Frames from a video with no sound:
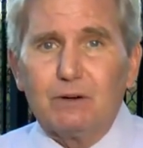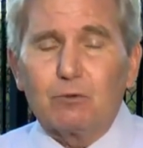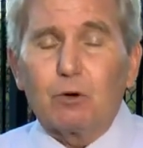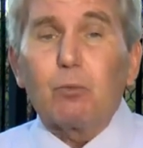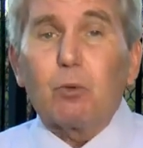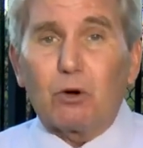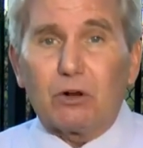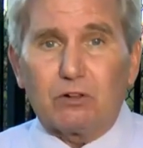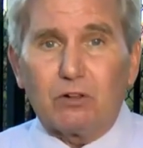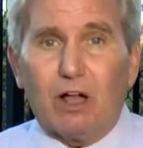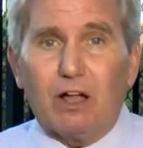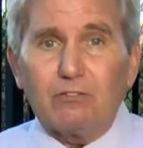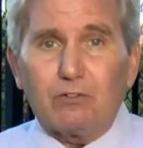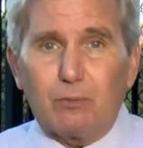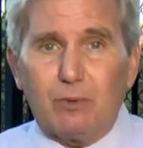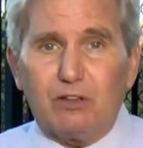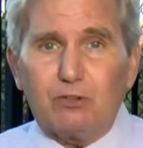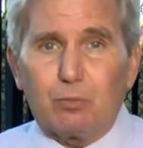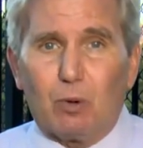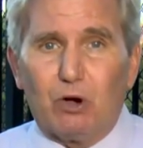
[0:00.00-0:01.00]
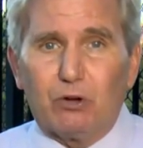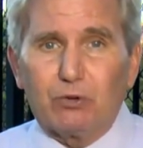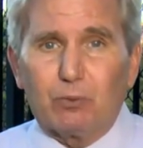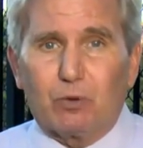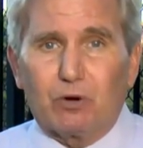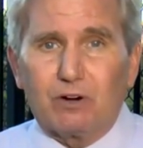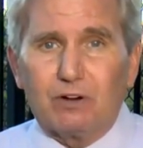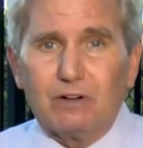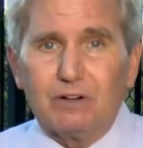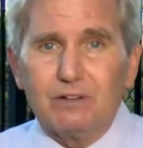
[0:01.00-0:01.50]
Reporting live from East
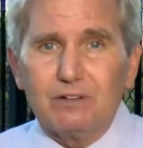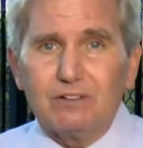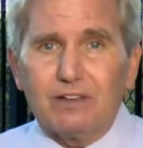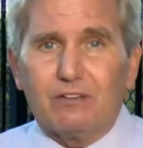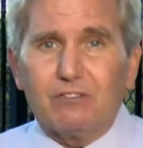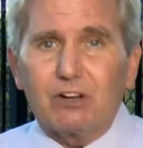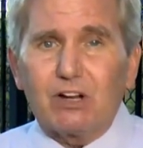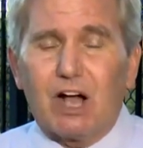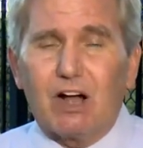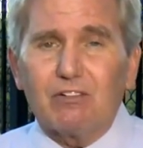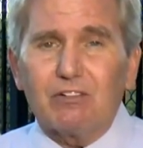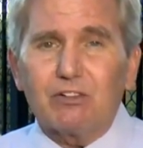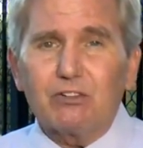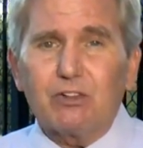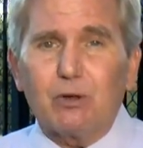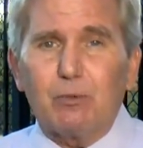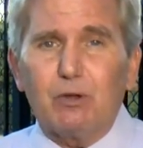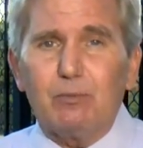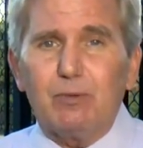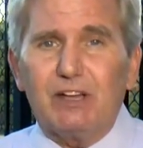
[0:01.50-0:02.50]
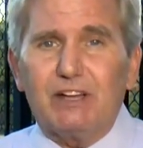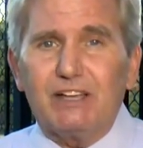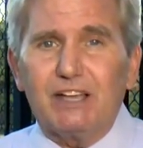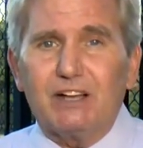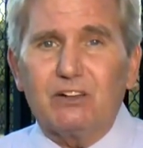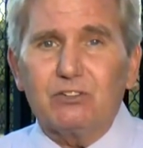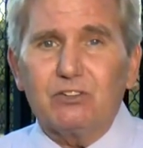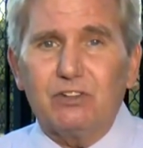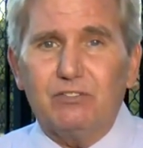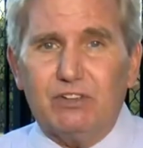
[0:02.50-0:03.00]
Baltimore, David Collins, W B A
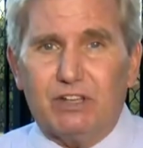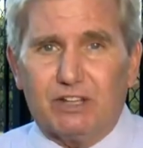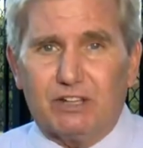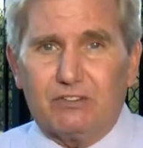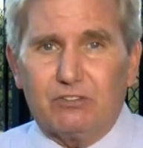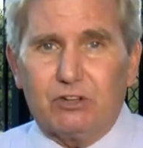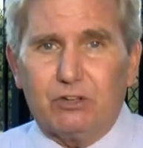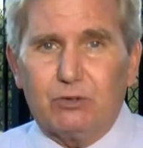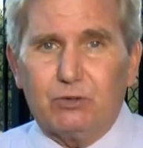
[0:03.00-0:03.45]
L T V eleven